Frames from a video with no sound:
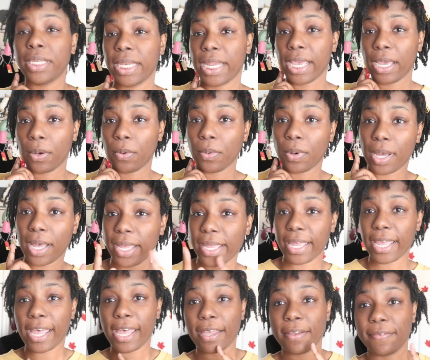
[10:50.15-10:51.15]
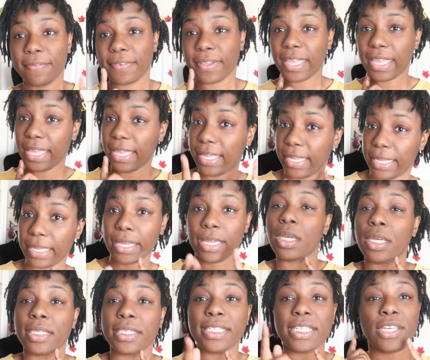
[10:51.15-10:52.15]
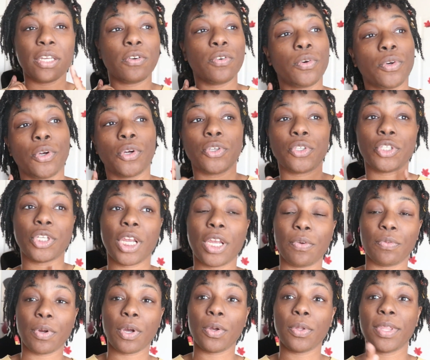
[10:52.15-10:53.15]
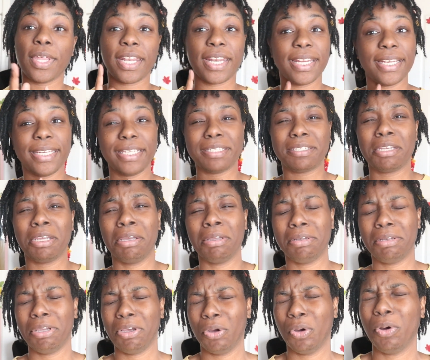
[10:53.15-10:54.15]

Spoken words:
Now I have a single crochet row that I need to do.